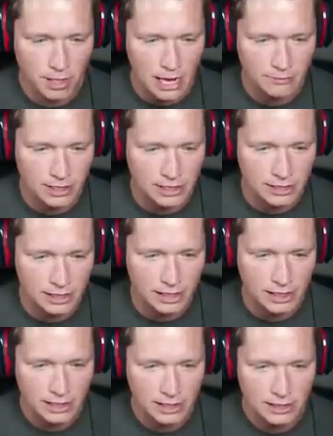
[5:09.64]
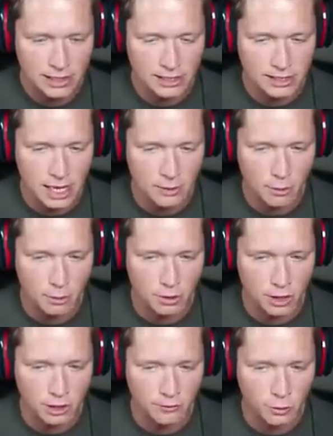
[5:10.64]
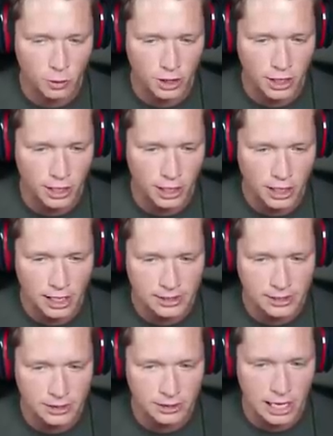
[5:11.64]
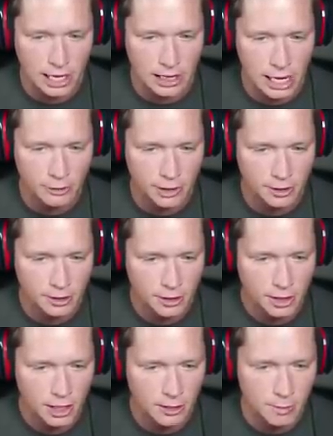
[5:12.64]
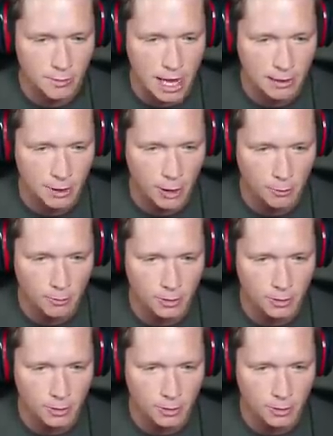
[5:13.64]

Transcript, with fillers: But obviously, that's not what we're looking for here. I see you, Kyle Lowry. Hit me back, bro.